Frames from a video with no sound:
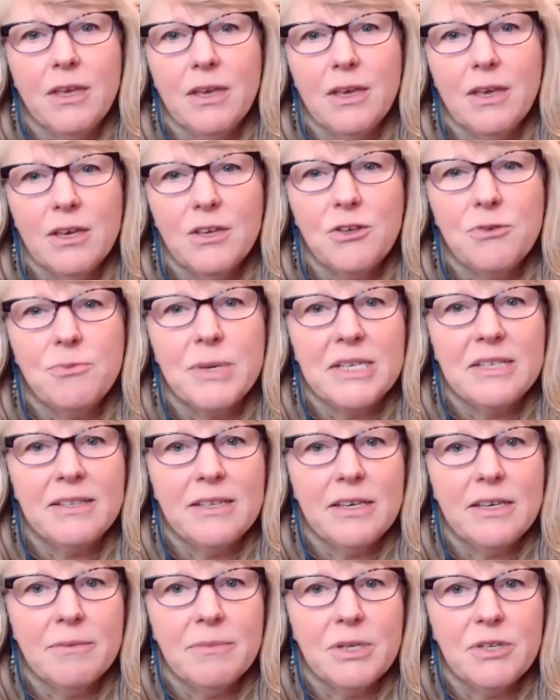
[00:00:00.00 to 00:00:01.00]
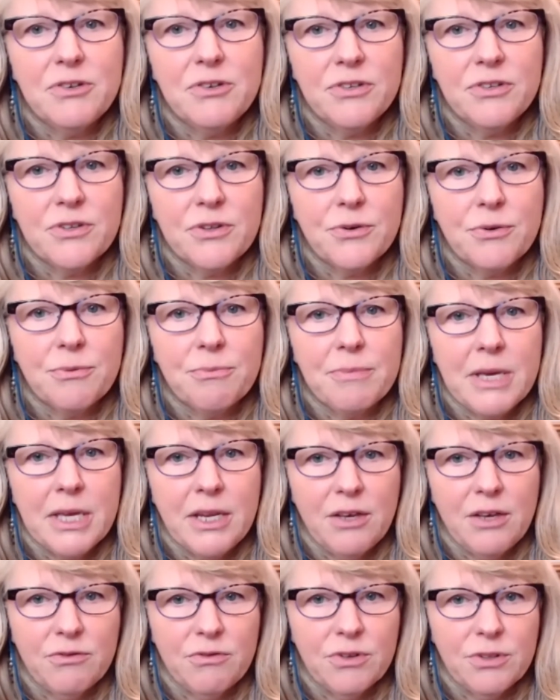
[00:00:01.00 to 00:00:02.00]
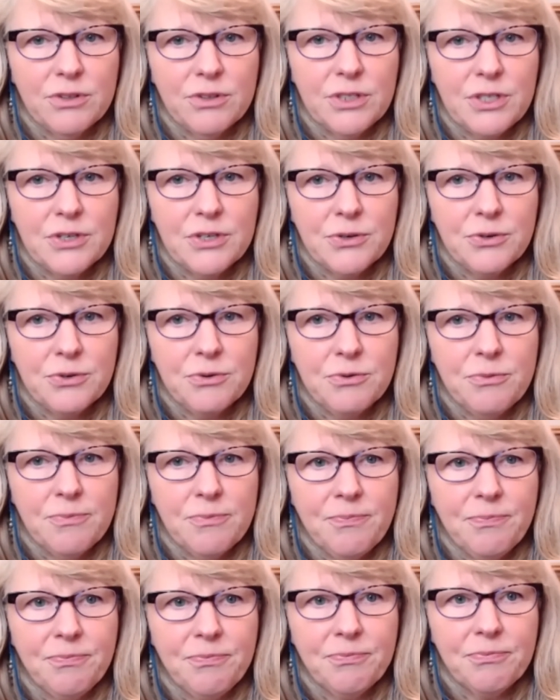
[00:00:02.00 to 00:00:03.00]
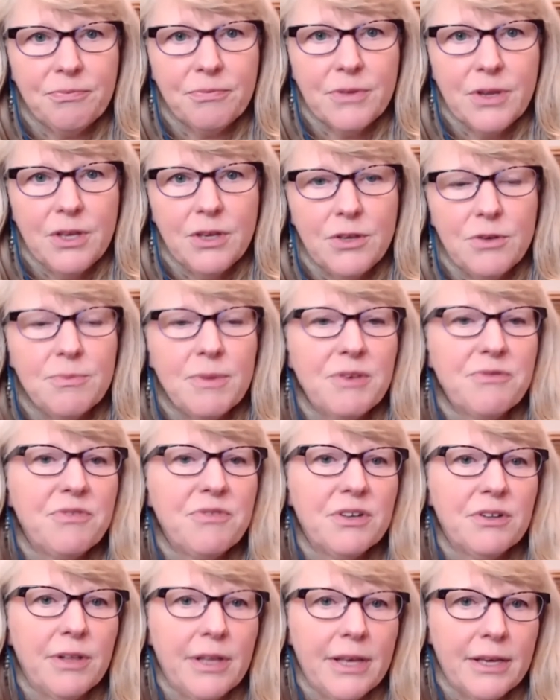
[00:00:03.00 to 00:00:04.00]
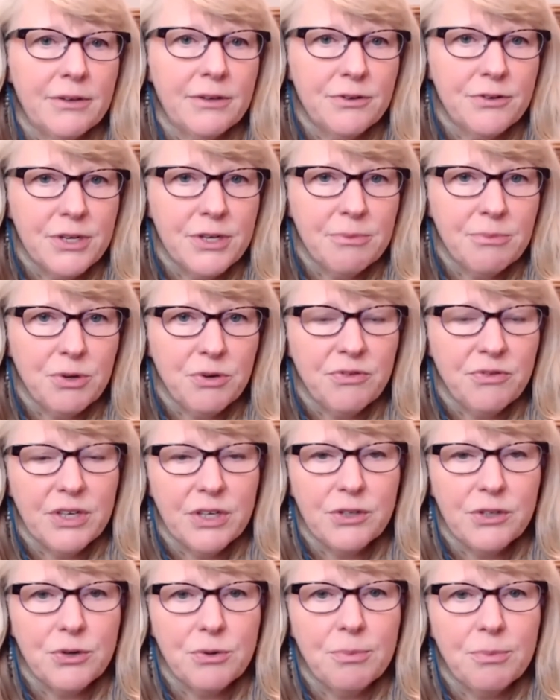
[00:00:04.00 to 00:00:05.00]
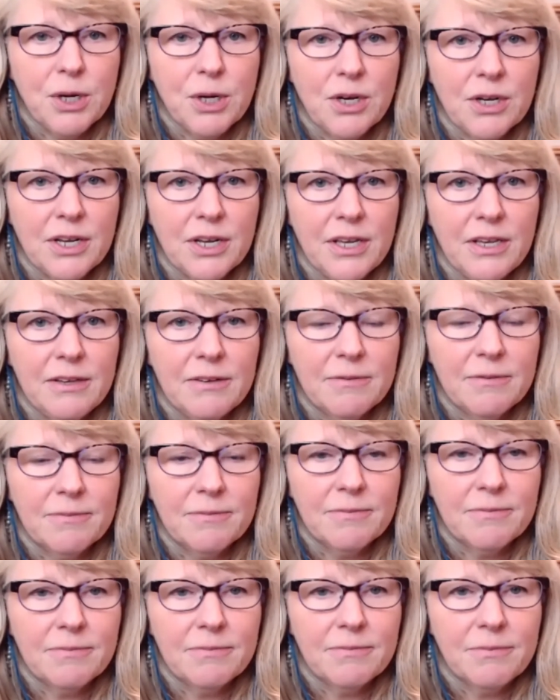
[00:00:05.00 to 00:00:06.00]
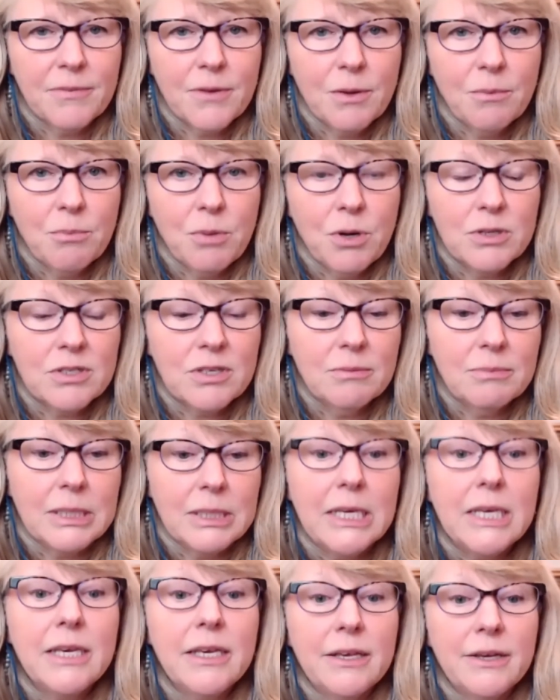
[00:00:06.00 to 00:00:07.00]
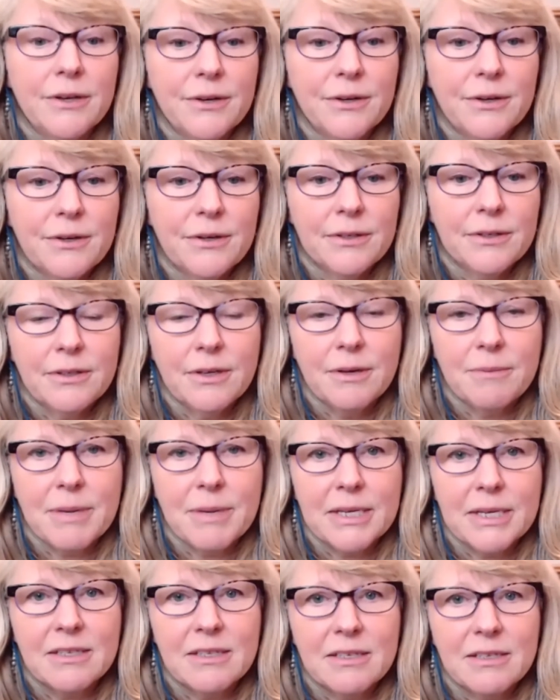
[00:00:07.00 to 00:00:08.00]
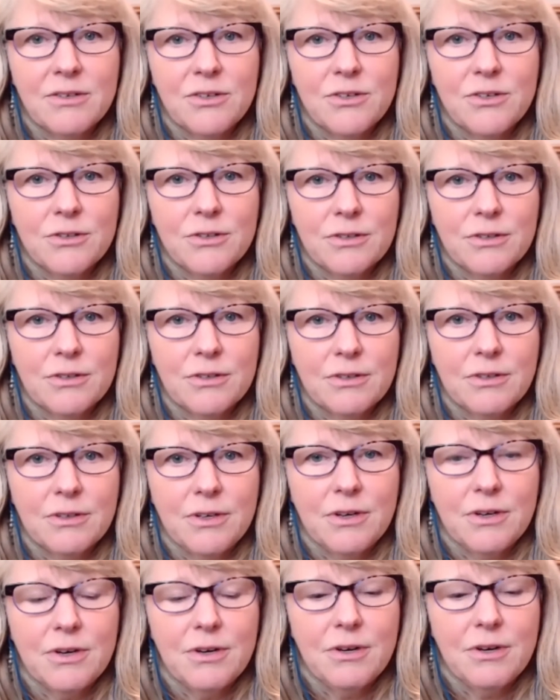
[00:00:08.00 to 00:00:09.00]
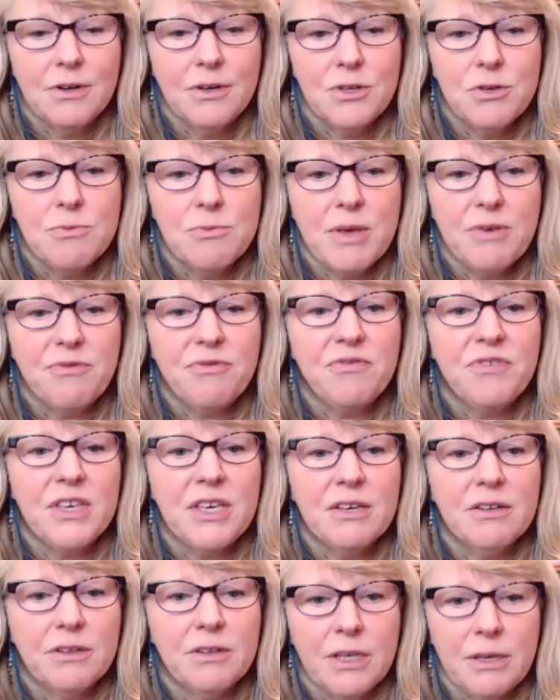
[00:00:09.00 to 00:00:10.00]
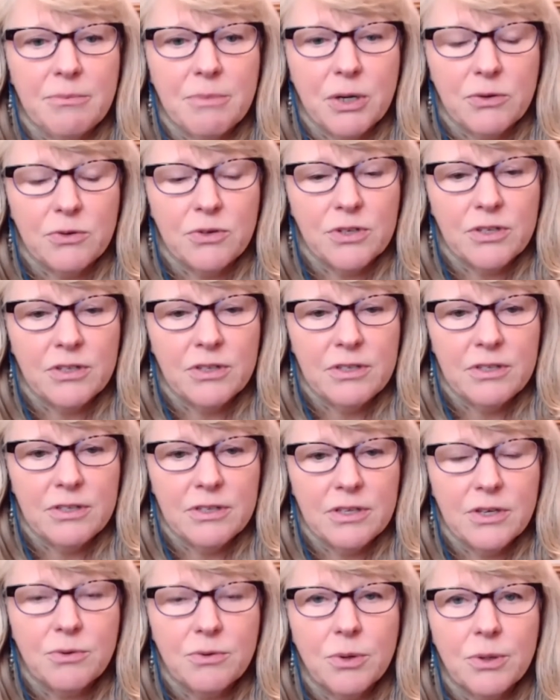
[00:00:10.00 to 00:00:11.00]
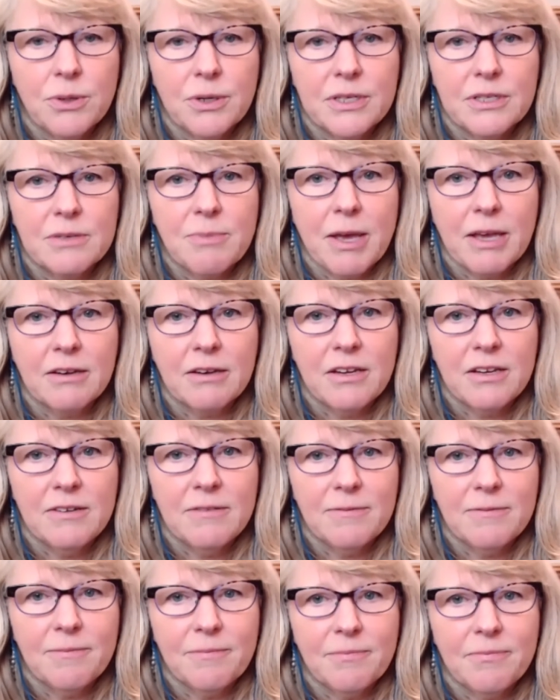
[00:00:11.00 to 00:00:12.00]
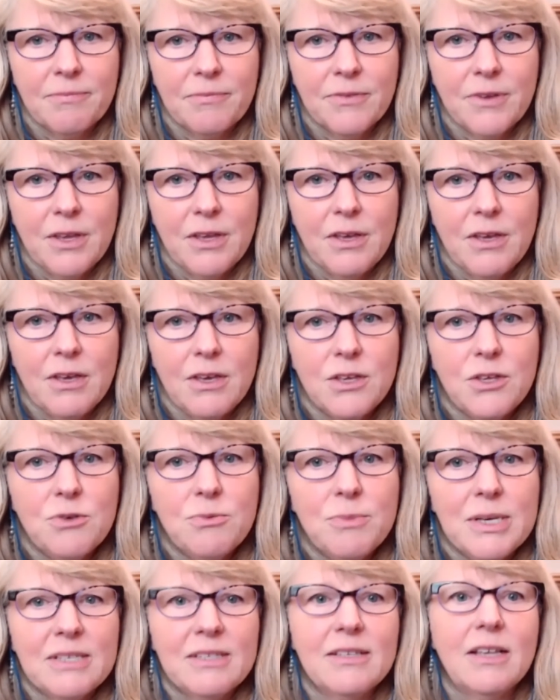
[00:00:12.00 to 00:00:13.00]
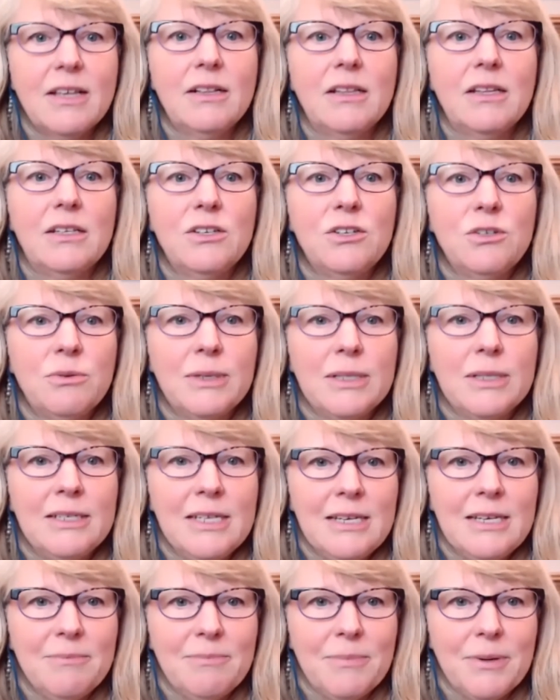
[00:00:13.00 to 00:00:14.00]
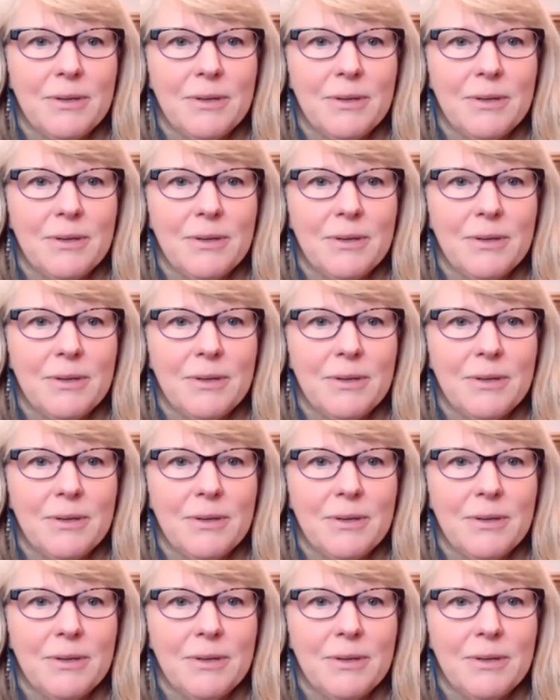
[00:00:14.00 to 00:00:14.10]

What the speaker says: You may see images that are meaningful to you. You may feel energy moving in your body, possibly hear a message. You may feel emotions that you weren't expecting. You may settle into a deep